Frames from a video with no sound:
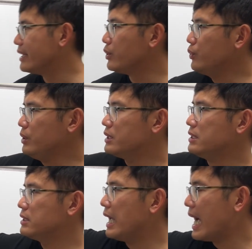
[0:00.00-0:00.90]
the u is
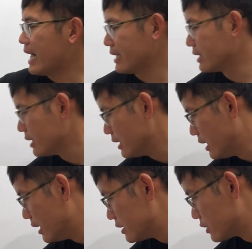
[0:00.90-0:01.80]
that
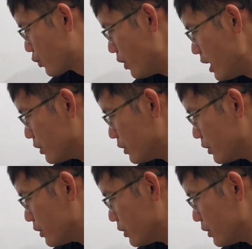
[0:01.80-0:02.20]
square